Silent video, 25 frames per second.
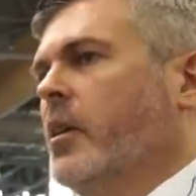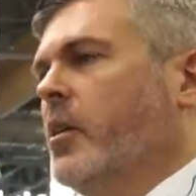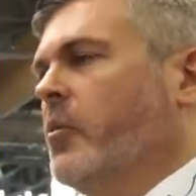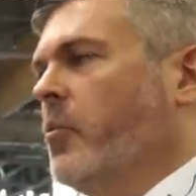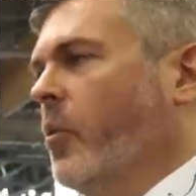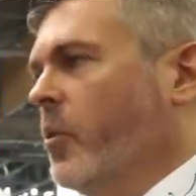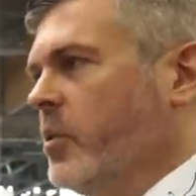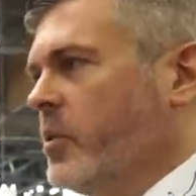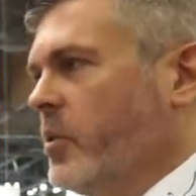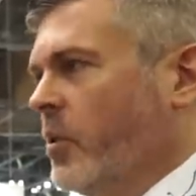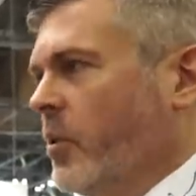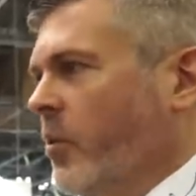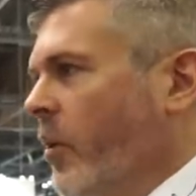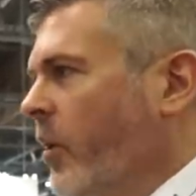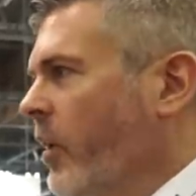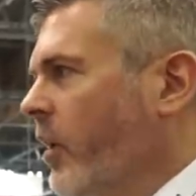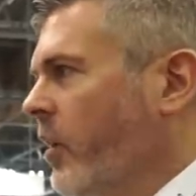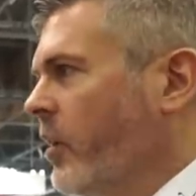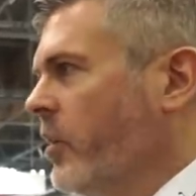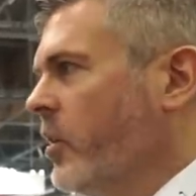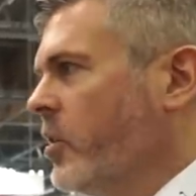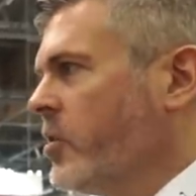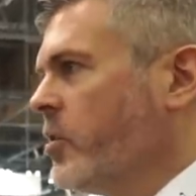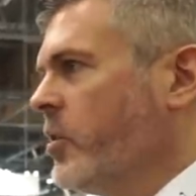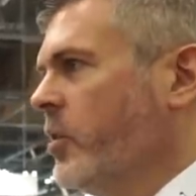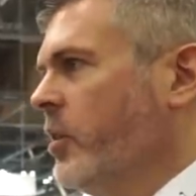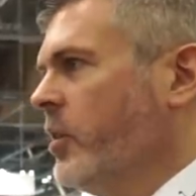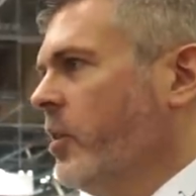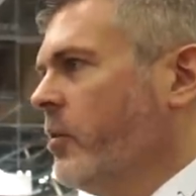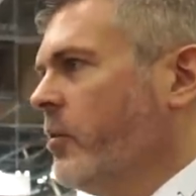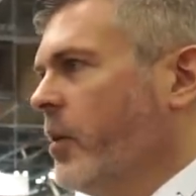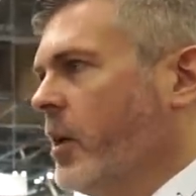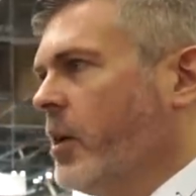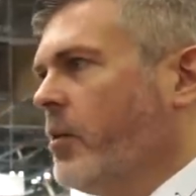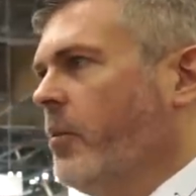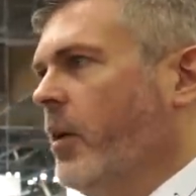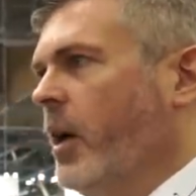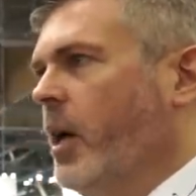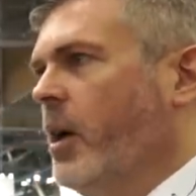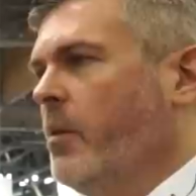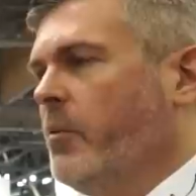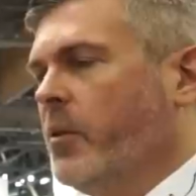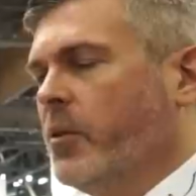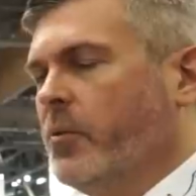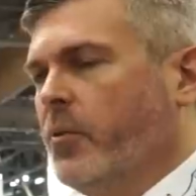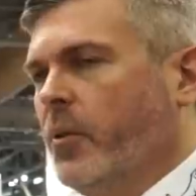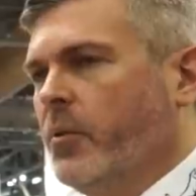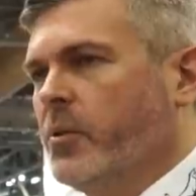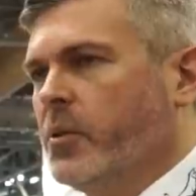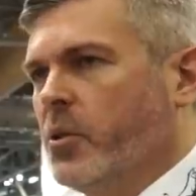Was an additional
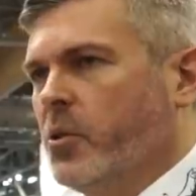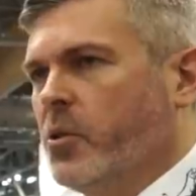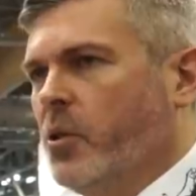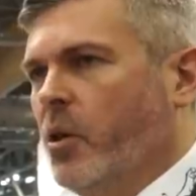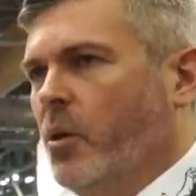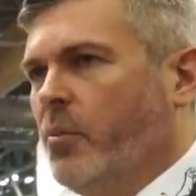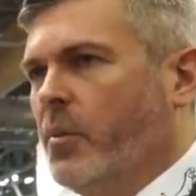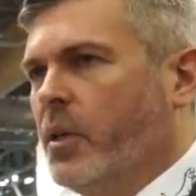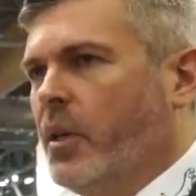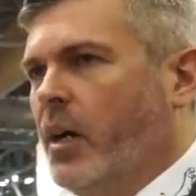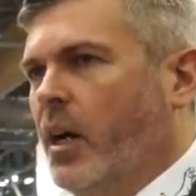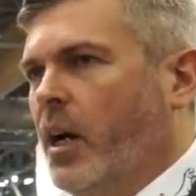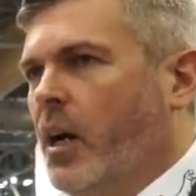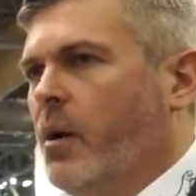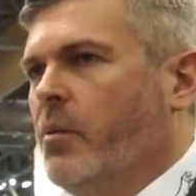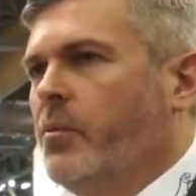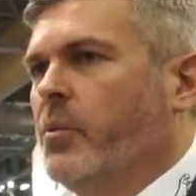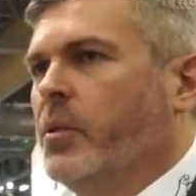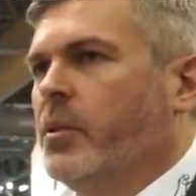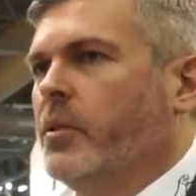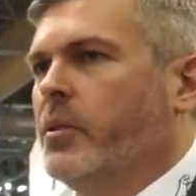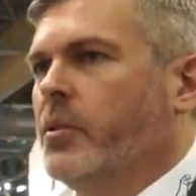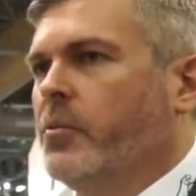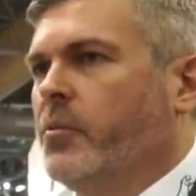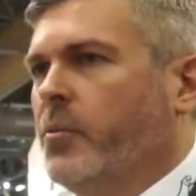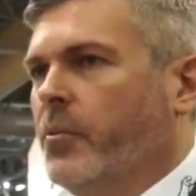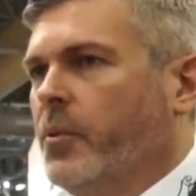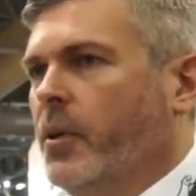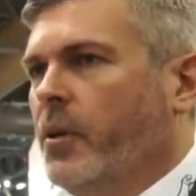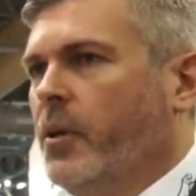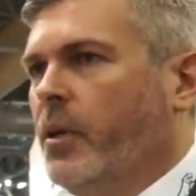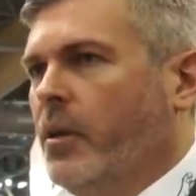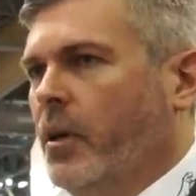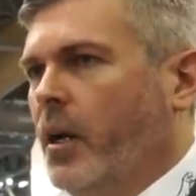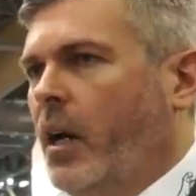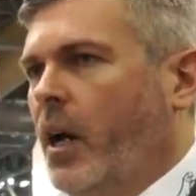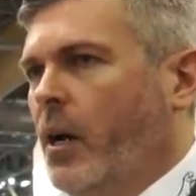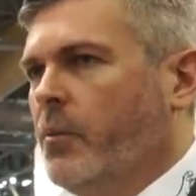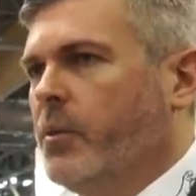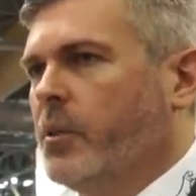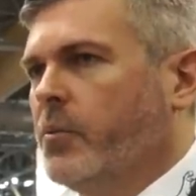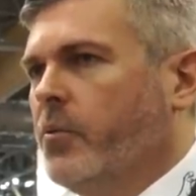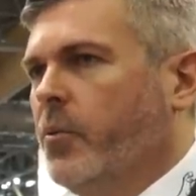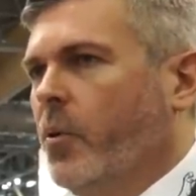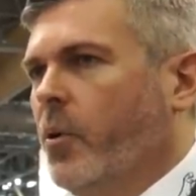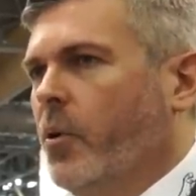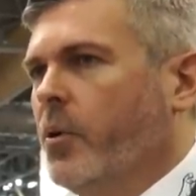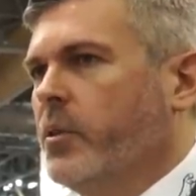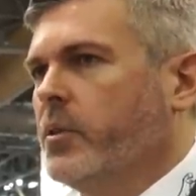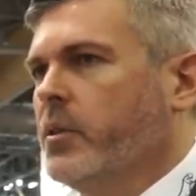requirement from the German armed
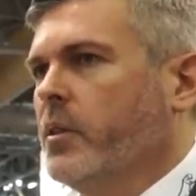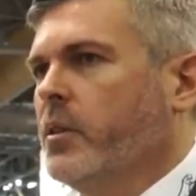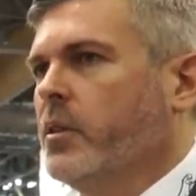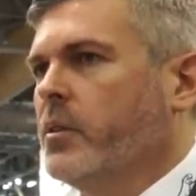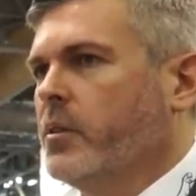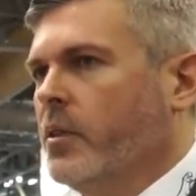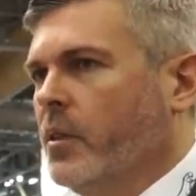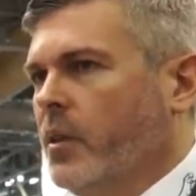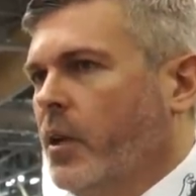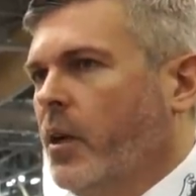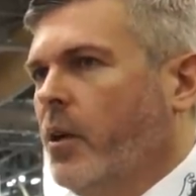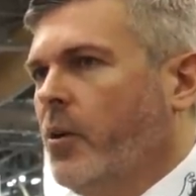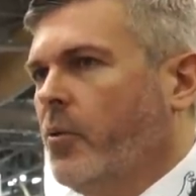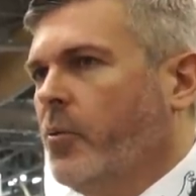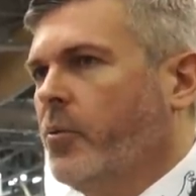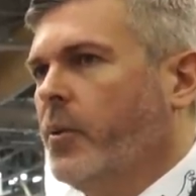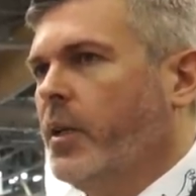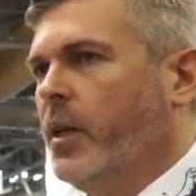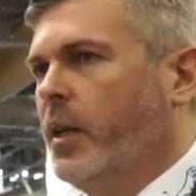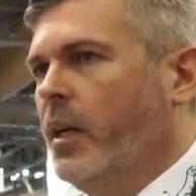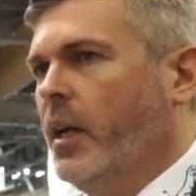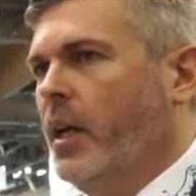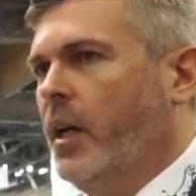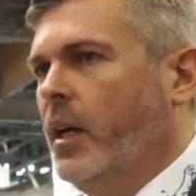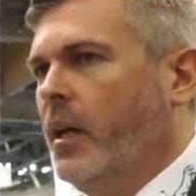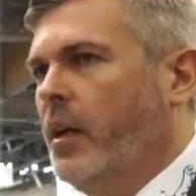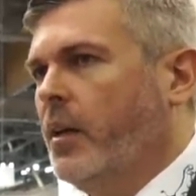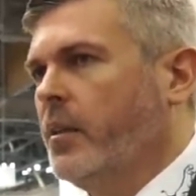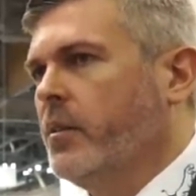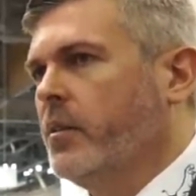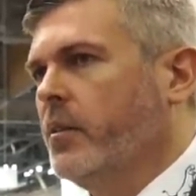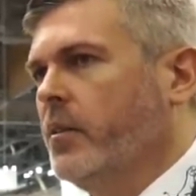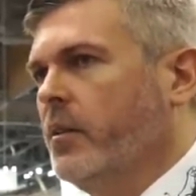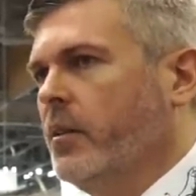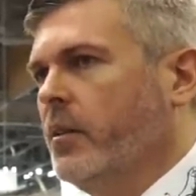forces, and we had